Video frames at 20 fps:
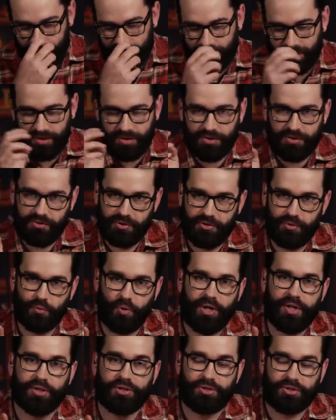This is, this is,
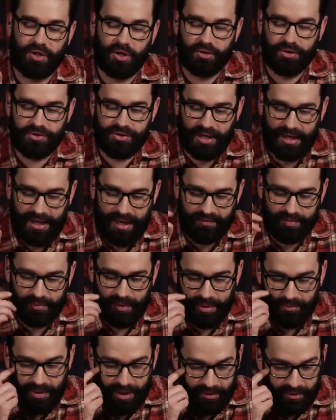one of the struggles I have in
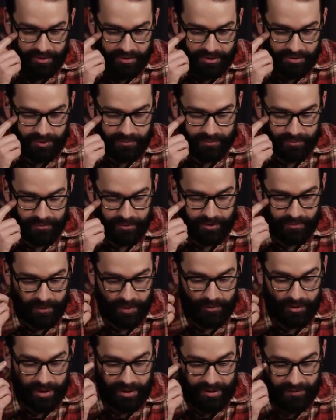my marriage with with
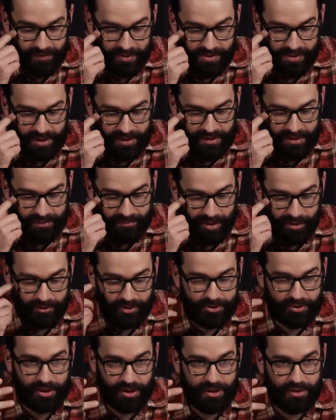my wife is that I'm
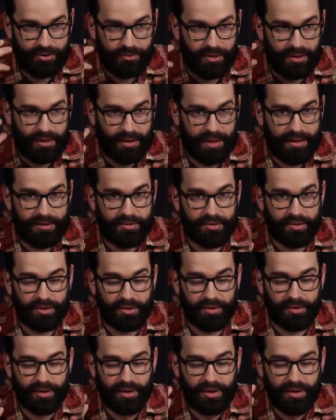always trying to enlighten
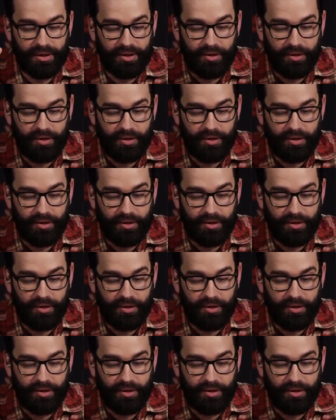her